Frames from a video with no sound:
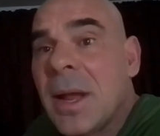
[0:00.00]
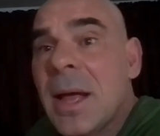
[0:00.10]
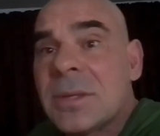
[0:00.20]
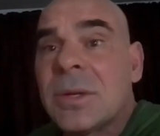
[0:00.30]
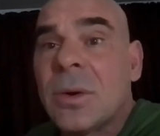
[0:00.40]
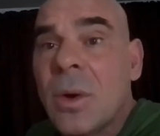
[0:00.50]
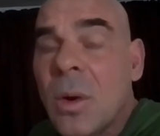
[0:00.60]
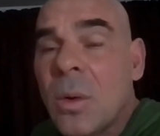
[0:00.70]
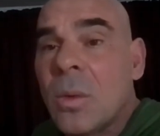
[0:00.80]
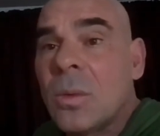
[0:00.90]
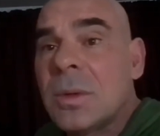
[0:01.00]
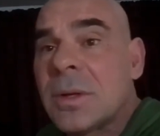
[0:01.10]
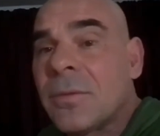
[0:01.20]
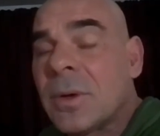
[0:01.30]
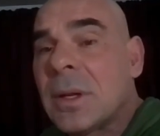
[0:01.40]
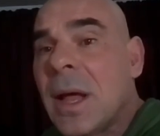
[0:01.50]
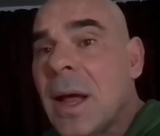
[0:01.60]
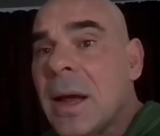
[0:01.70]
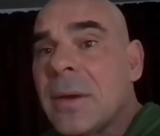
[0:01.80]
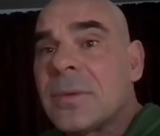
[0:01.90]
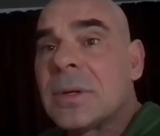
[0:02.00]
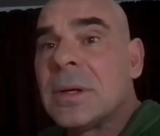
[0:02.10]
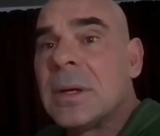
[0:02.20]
has their own different lives.